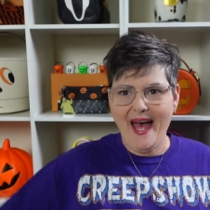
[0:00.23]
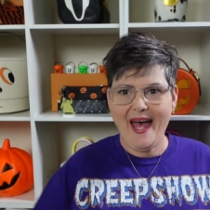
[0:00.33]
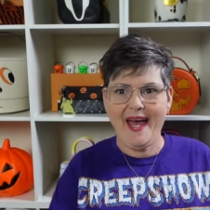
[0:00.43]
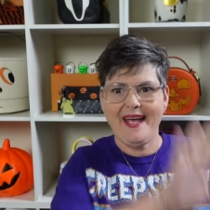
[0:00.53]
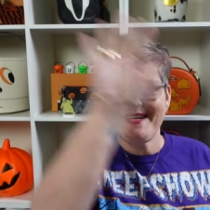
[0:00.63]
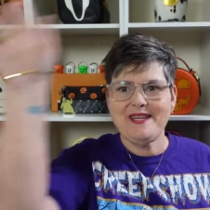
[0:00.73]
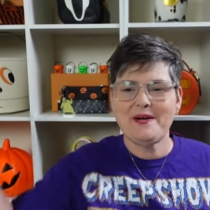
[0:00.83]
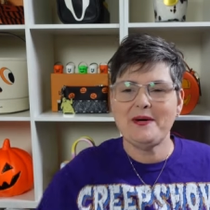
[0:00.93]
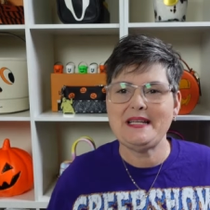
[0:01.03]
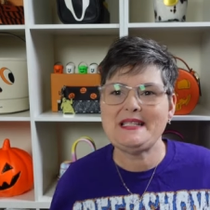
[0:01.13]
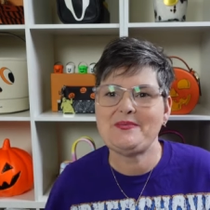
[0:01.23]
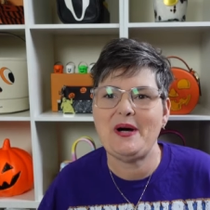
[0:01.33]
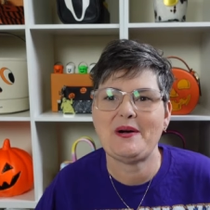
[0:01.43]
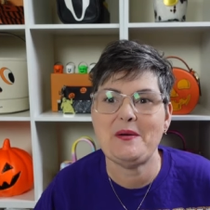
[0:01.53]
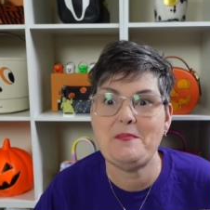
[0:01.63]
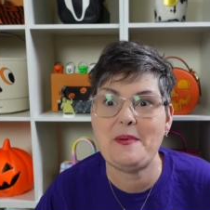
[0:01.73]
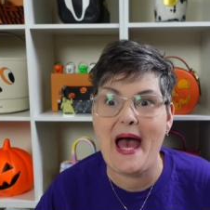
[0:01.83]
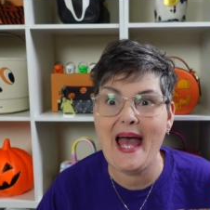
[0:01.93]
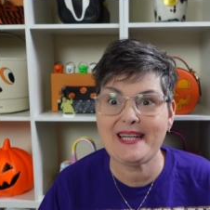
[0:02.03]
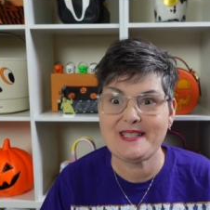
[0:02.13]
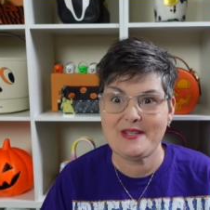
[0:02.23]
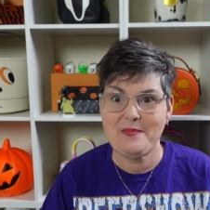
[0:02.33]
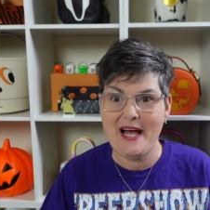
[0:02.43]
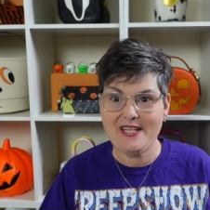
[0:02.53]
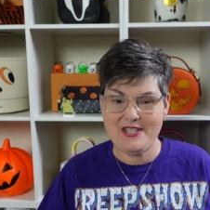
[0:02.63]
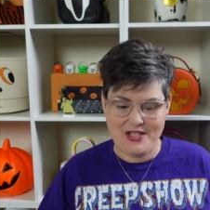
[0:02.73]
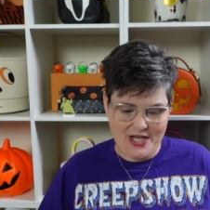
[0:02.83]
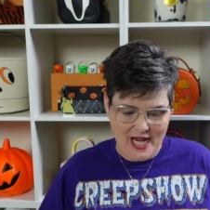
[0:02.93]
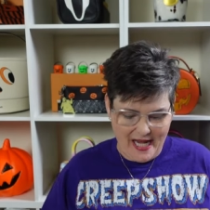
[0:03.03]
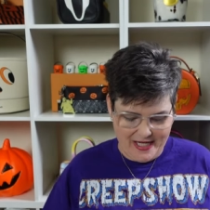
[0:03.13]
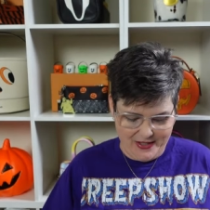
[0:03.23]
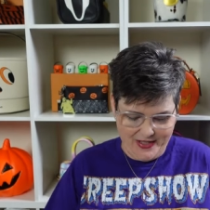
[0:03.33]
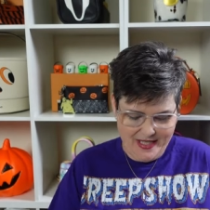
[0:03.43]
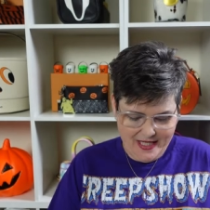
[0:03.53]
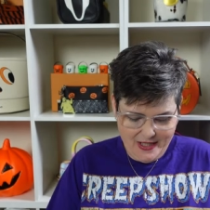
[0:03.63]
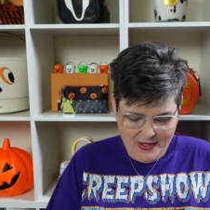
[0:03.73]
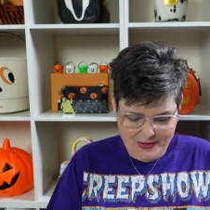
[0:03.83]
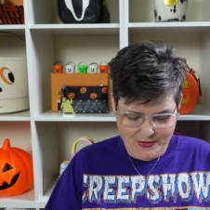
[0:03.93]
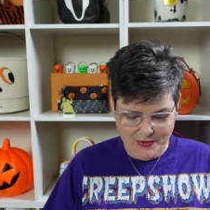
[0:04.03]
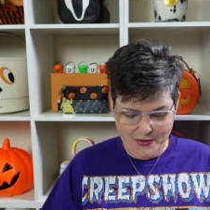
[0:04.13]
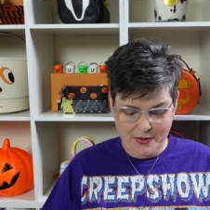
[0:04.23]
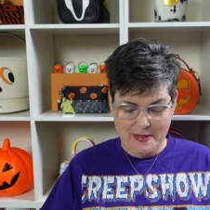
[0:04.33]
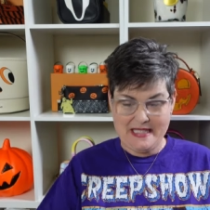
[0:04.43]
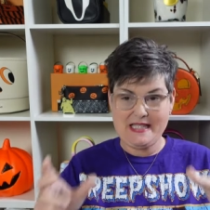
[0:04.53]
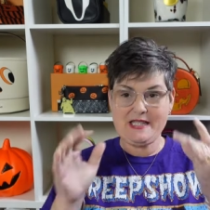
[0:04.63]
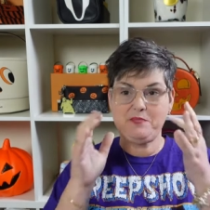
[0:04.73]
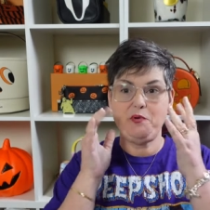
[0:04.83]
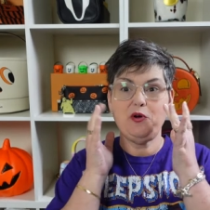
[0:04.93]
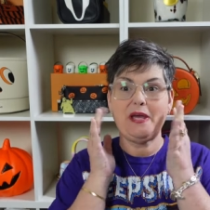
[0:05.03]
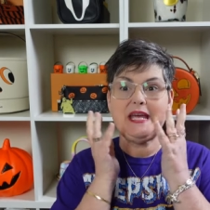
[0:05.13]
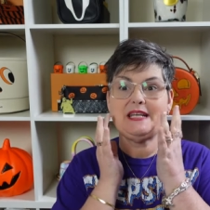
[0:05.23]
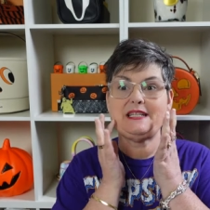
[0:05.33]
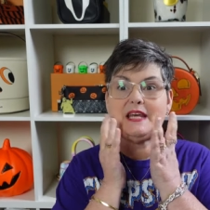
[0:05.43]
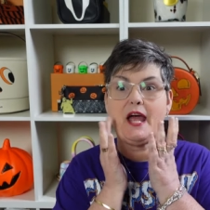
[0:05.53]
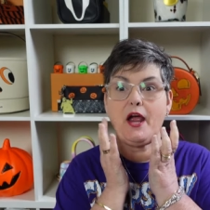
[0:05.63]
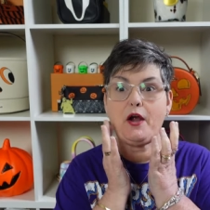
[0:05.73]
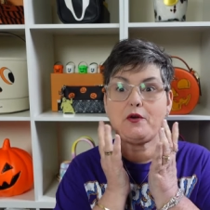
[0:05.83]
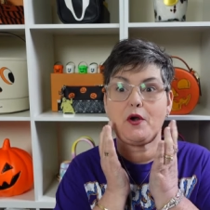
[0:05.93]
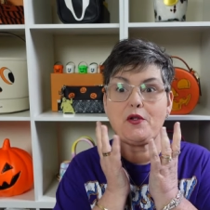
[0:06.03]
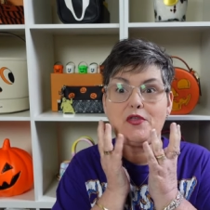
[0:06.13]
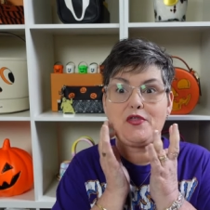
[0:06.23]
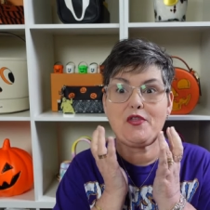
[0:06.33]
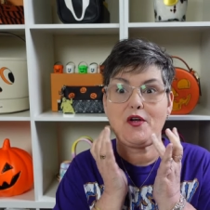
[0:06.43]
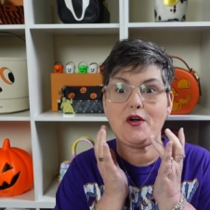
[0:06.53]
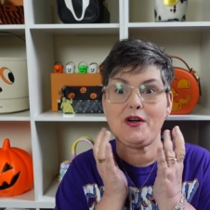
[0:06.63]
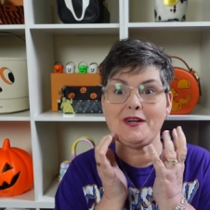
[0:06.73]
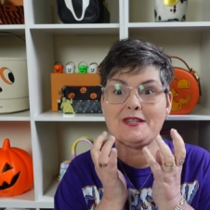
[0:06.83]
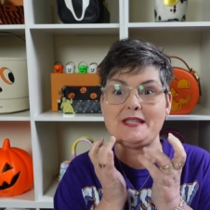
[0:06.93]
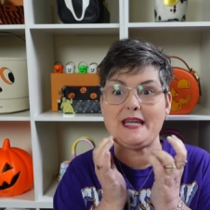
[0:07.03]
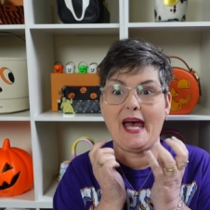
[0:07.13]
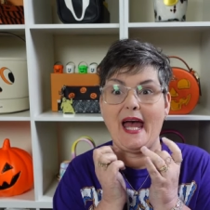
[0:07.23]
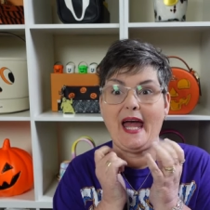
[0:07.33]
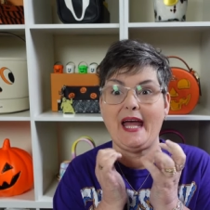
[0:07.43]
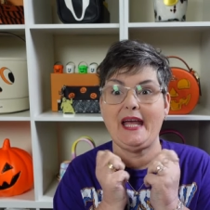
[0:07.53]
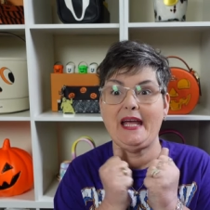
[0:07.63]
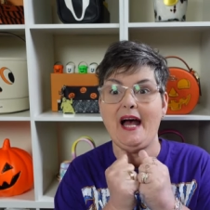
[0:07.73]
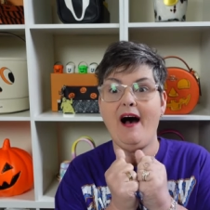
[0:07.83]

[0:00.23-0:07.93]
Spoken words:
Hey, Ewens, welcome back to my channel. Ooh, it's Spooky Terror Thursday.